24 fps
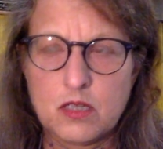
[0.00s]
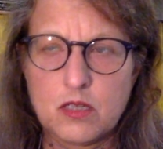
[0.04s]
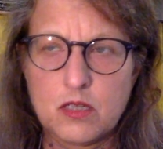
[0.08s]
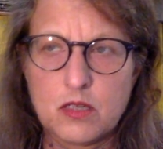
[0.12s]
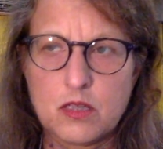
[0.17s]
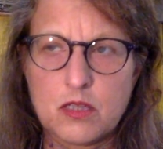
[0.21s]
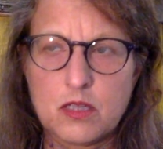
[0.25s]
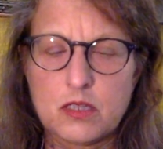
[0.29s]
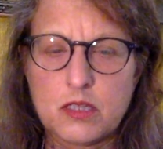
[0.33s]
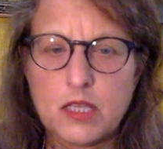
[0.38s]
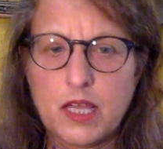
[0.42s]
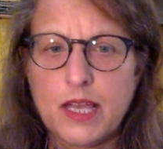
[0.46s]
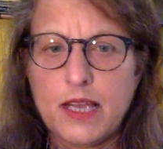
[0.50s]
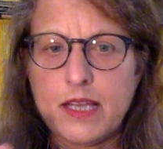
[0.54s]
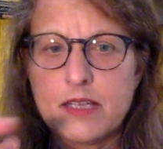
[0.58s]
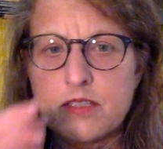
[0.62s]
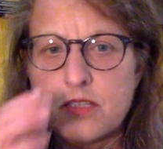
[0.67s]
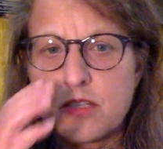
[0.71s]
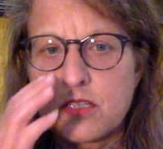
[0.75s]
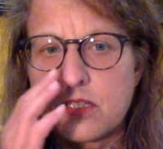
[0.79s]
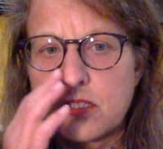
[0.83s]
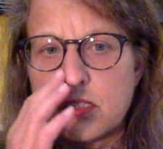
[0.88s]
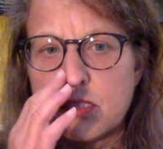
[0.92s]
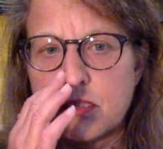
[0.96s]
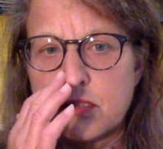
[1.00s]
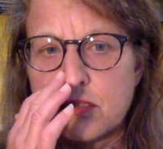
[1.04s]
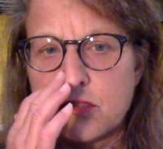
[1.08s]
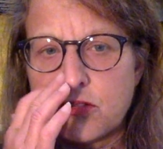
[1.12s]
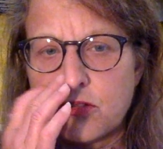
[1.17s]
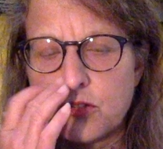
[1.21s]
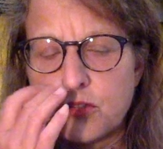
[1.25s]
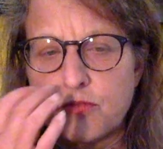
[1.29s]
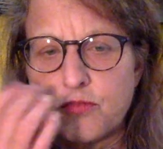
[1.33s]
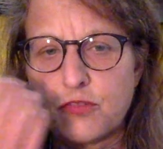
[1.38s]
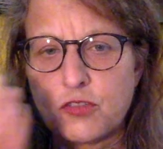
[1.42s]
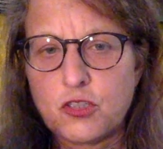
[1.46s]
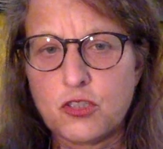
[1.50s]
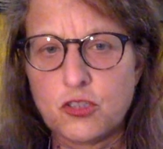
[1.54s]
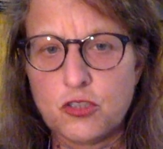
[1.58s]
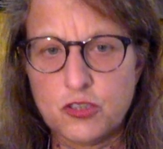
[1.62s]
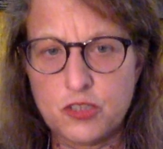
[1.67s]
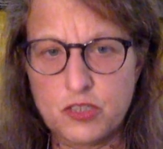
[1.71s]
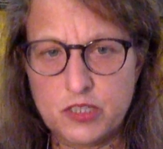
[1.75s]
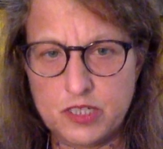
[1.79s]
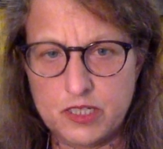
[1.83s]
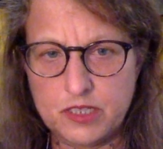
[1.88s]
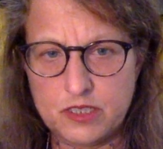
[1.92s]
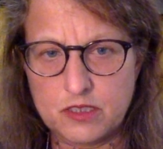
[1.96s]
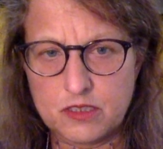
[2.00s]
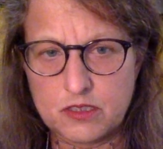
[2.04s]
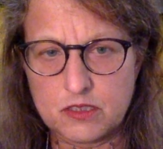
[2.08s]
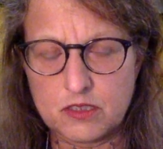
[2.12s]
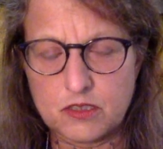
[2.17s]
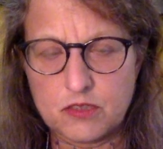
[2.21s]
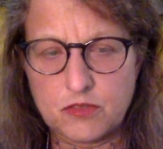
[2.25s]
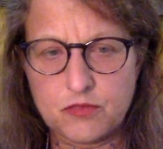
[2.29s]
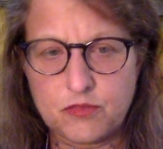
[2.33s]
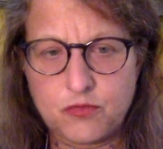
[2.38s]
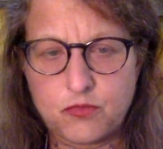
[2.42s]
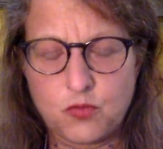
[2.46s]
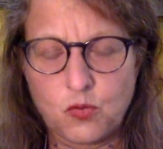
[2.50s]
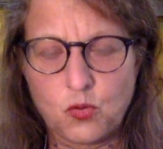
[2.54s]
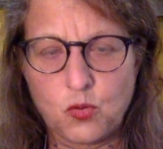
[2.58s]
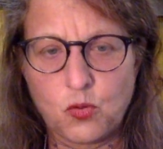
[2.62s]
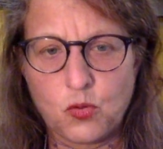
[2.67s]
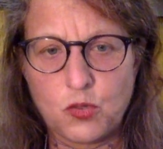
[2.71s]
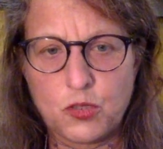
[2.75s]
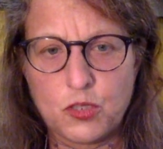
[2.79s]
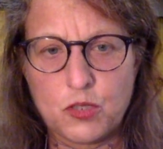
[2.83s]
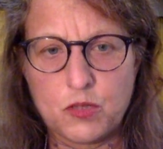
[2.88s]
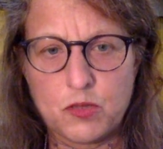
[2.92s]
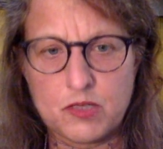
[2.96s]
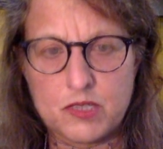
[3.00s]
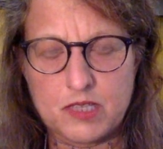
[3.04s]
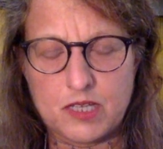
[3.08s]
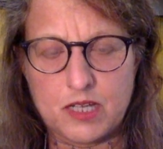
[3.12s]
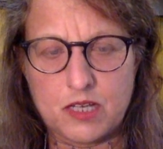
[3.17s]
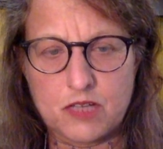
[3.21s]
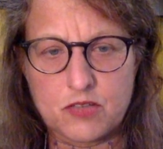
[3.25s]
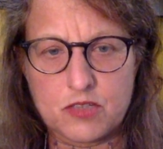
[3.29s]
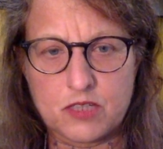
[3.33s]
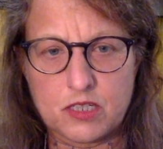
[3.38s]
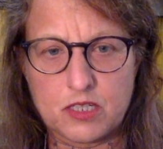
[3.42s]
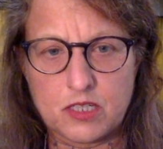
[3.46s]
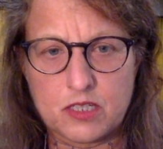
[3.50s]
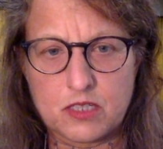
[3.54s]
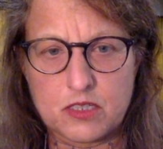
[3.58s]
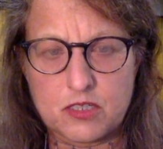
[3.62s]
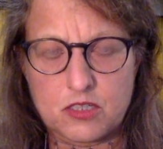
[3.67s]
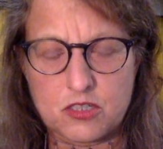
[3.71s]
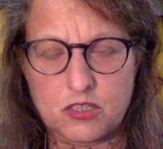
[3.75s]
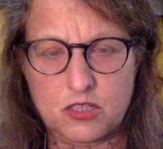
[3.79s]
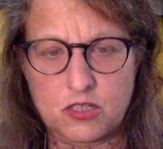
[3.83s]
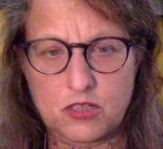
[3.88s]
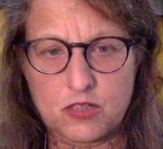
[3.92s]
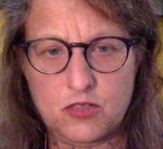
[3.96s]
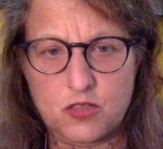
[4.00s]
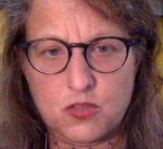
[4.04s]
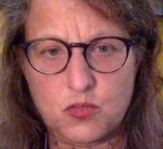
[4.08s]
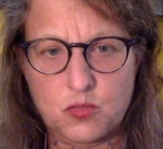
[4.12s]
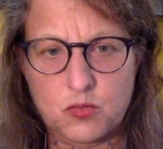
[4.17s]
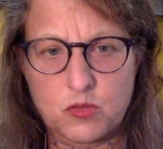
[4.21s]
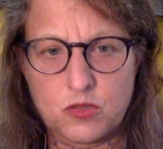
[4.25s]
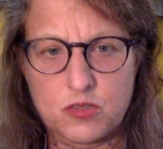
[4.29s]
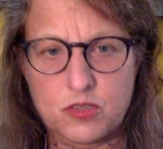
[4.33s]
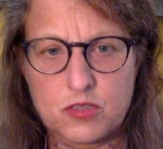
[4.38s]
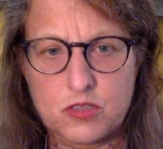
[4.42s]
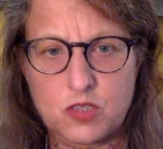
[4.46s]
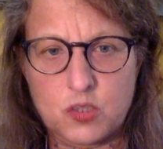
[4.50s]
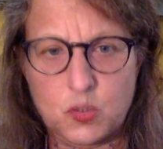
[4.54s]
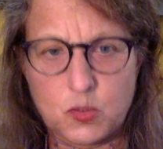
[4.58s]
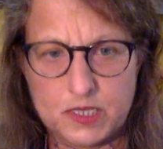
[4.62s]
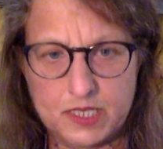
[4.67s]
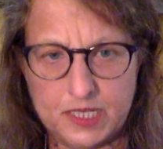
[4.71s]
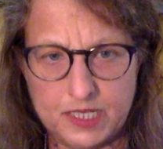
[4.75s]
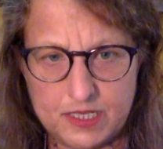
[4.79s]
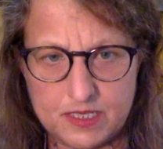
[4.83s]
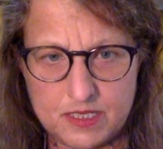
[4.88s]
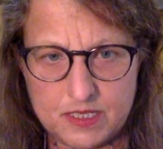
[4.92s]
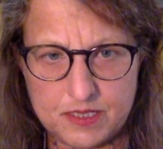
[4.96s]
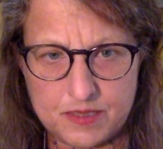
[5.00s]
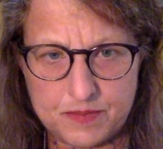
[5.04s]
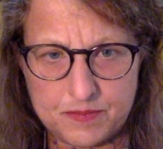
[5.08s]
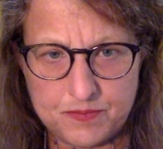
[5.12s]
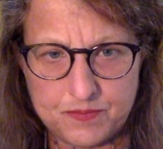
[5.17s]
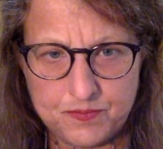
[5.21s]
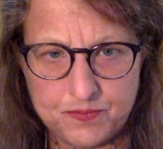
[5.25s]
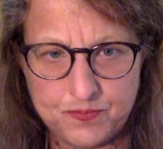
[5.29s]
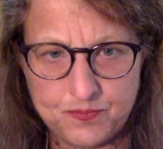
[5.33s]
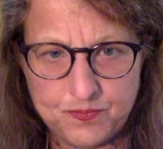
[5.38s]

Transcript: the last sort of good year for U.S. housing starts was 2018.